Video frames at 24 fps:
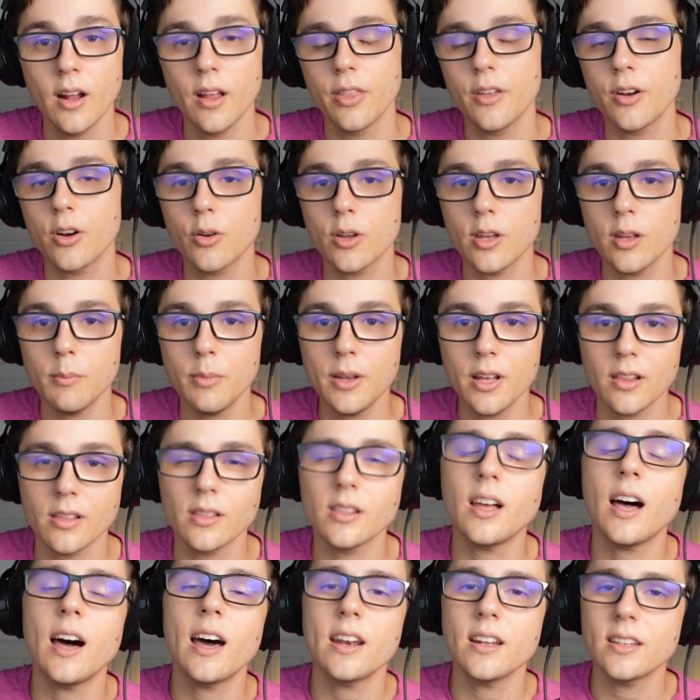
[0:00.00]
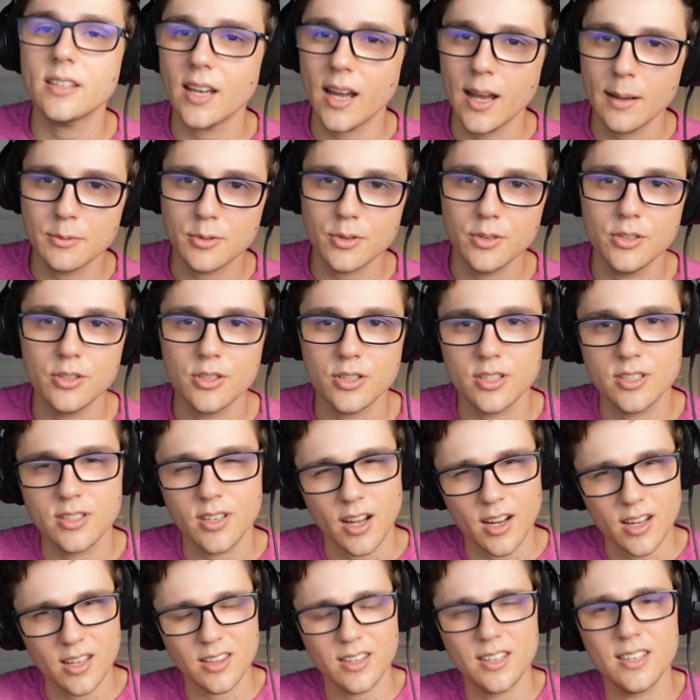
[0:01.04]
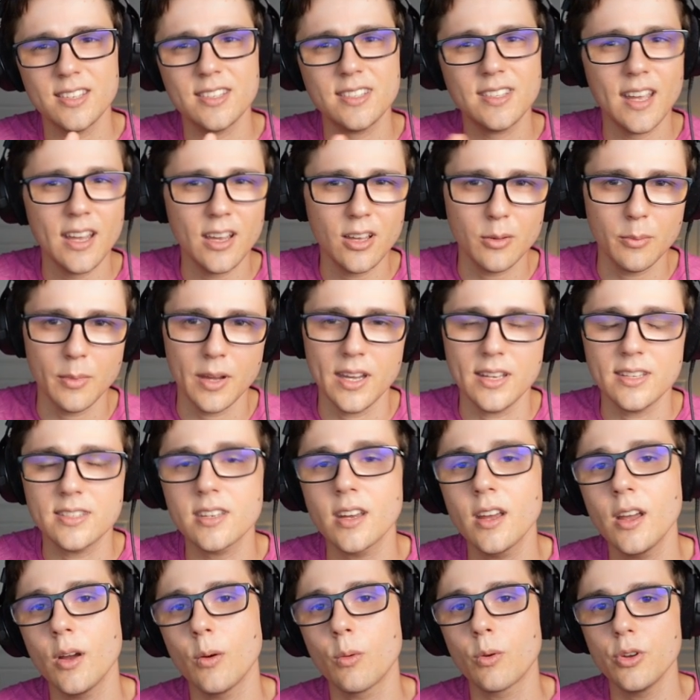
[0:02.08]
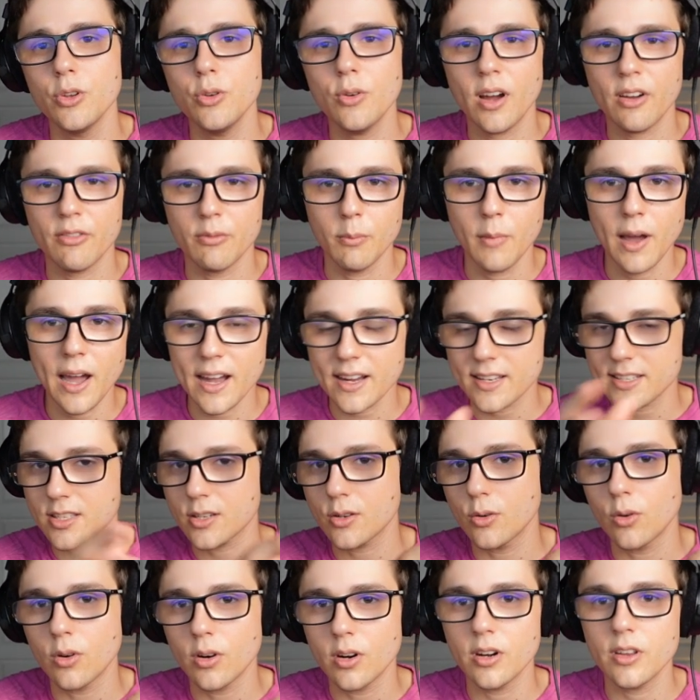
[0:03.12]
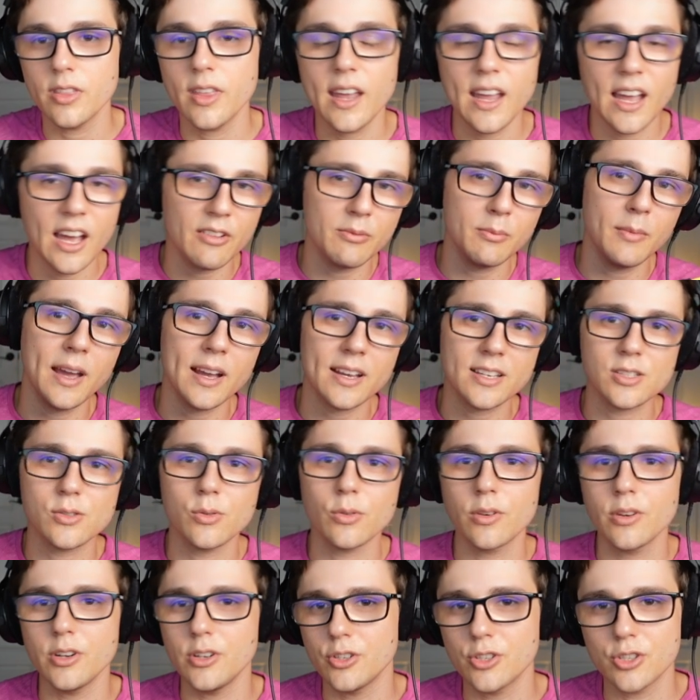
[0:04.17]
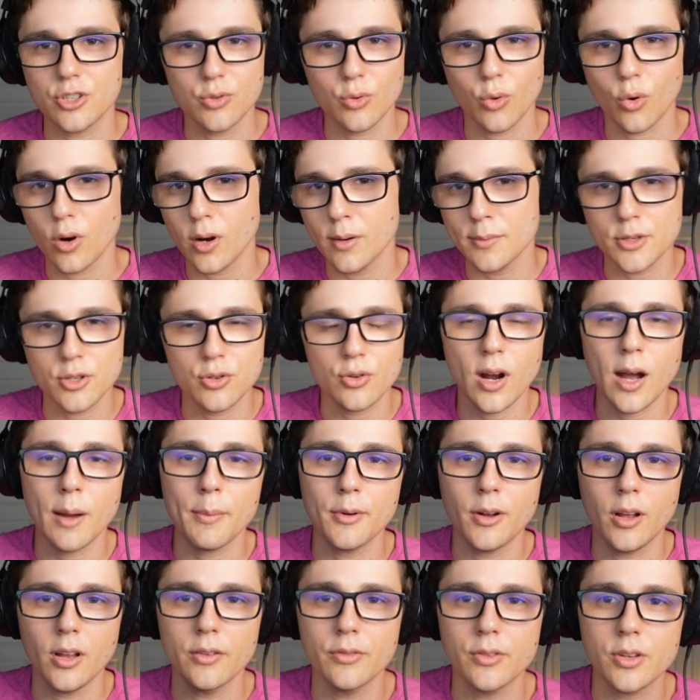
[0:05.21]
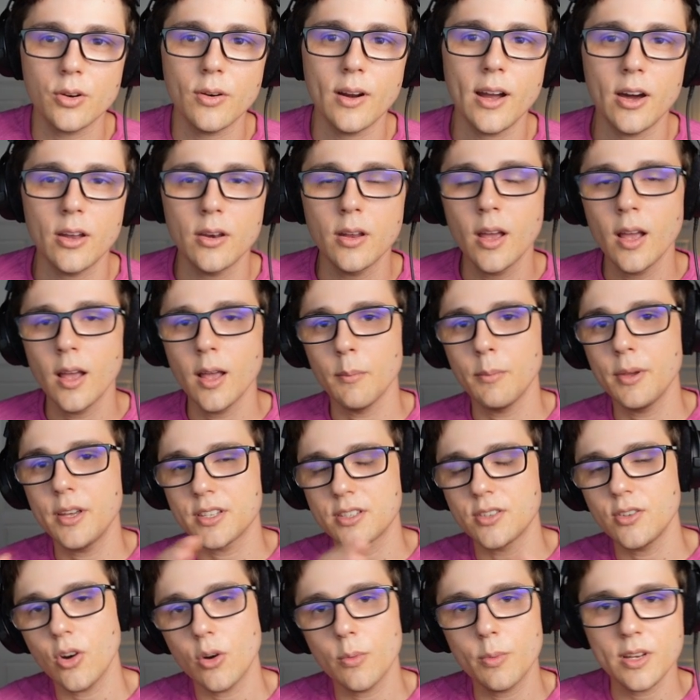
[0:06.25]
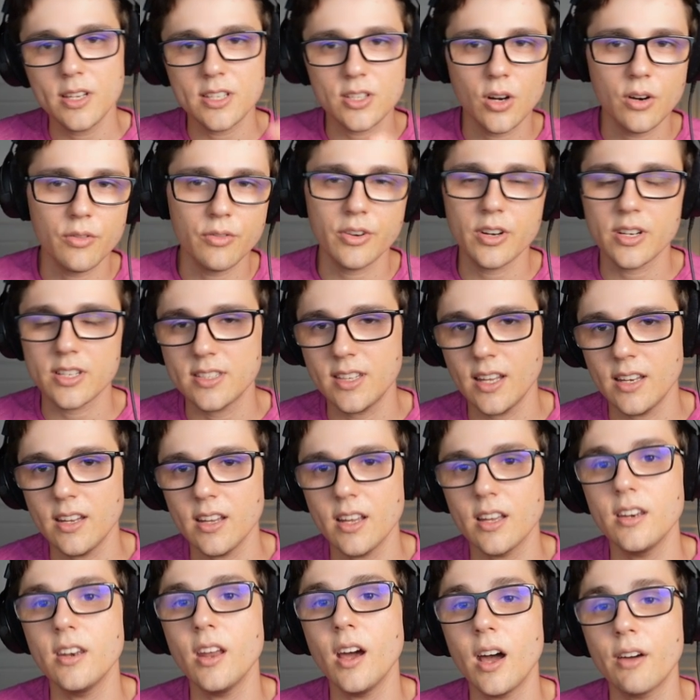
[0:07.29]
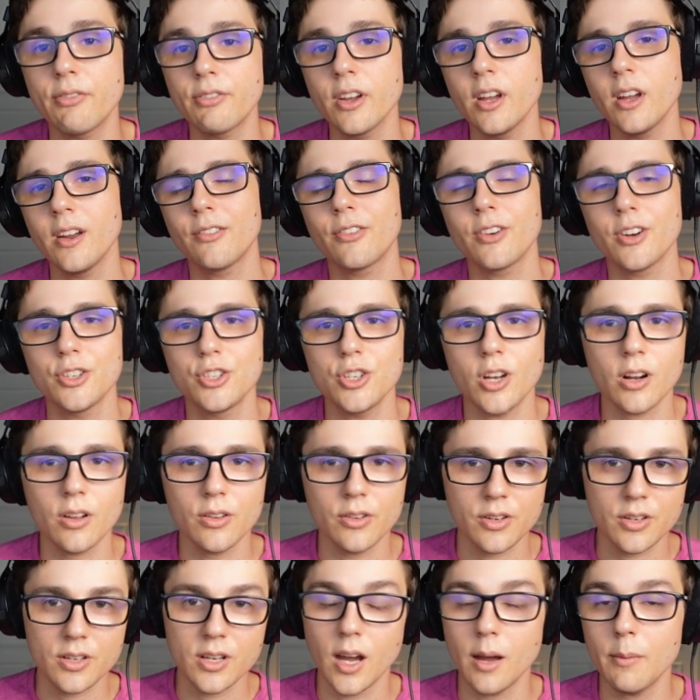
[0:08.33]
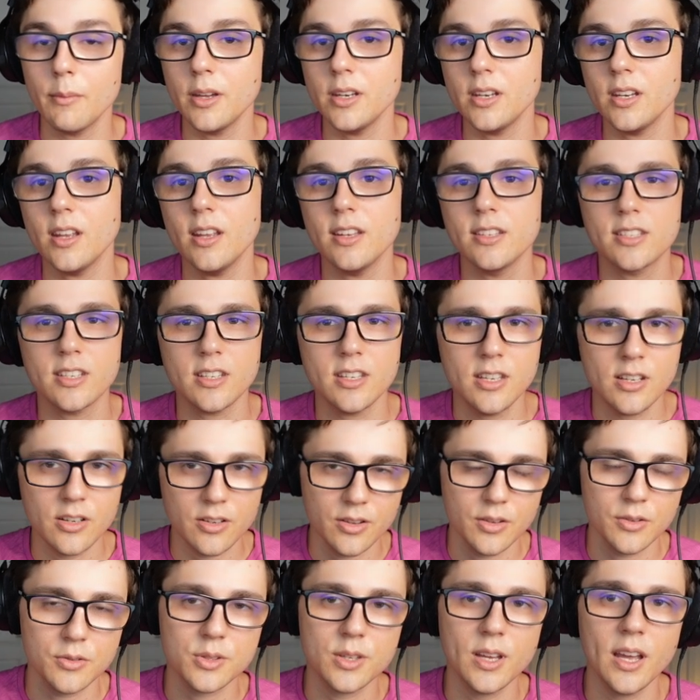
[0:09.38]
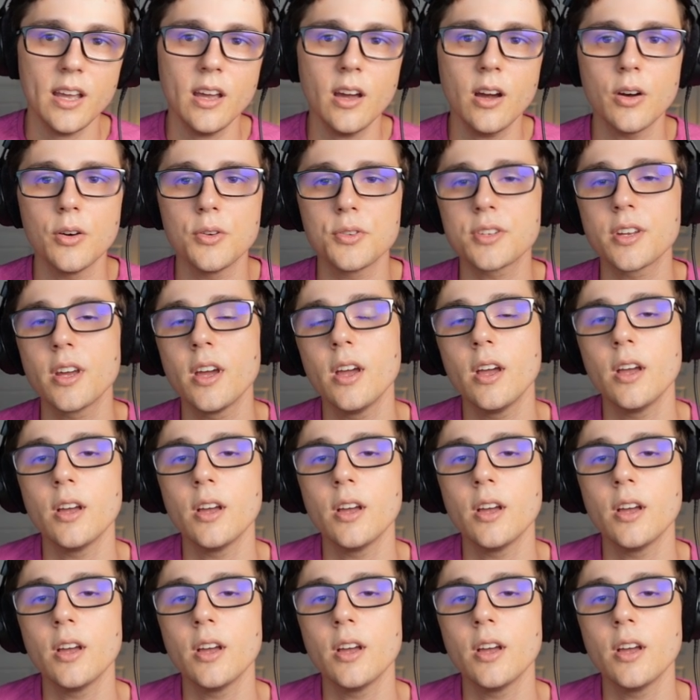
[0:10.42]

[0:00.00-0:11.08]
There are going to be a lot of times where you're just stuck in these stalemates where you have max score, they have max score, orbs are dropping all over the ground because nobody's overextending enough for a jungler to come in and secure those KOs.